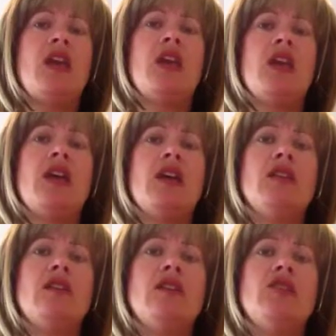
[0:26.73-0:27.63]

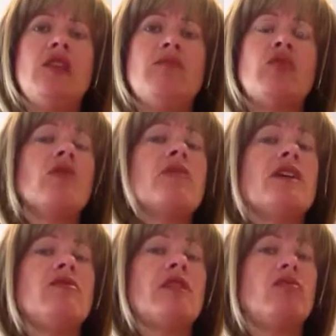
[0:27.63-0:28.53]
And the James
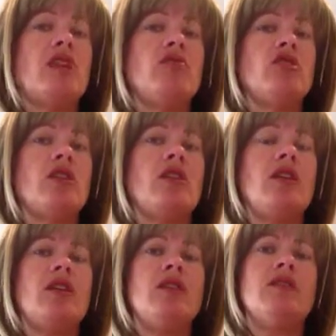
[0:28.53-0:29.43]
Irvine
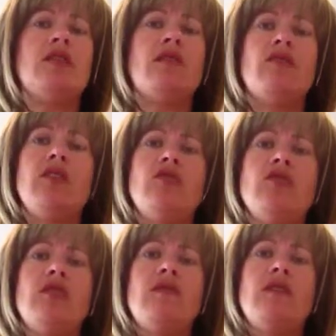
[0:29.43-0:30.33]
Foundation is a
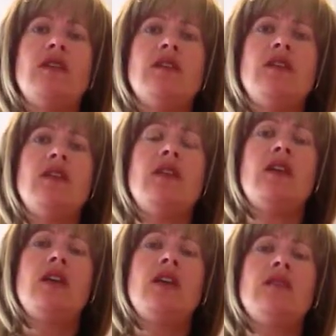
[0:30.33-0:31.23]
foundation that
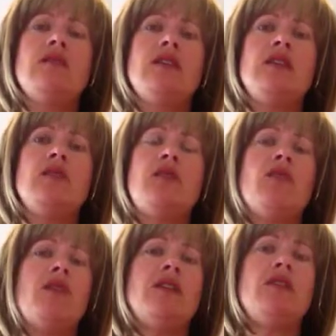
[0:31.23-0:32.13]
has
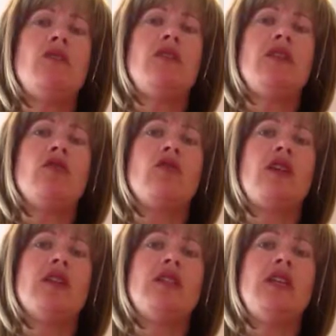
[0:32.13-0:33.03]
experimented with their
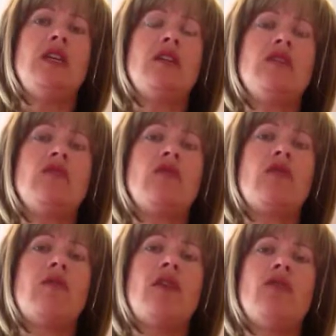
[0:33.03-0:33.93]
grantees
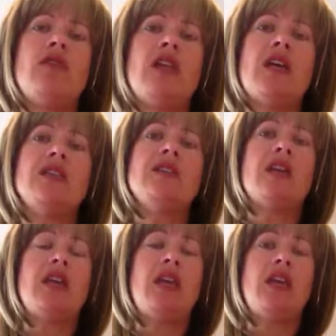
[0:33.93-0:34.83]
for about the last
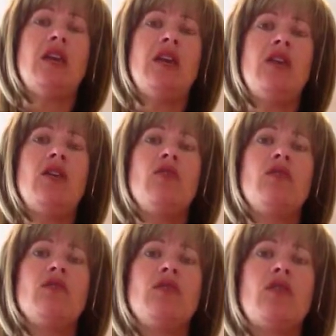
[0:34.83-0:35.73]
decade
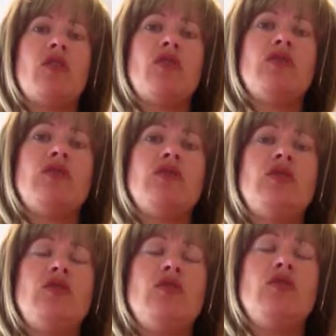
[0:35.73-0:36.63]
with regards
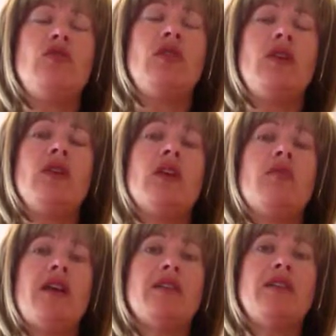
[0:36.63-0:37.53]
to
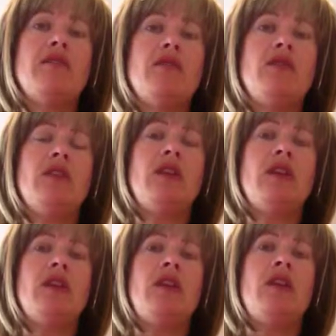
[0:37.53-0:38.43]
capacity
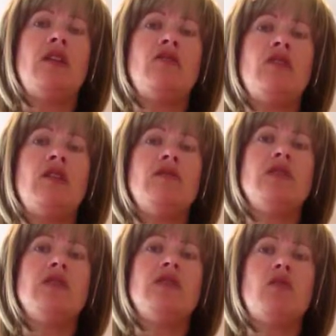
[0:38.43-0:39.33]
building initiatives
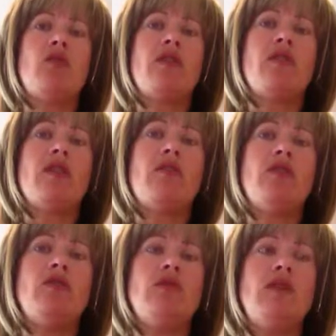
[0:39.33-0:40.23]
and supporting them
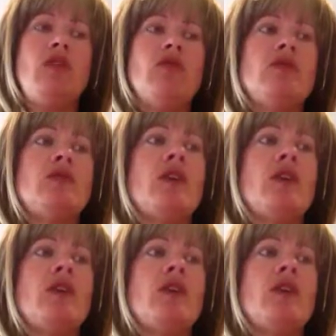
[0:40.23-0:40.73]
in doing those.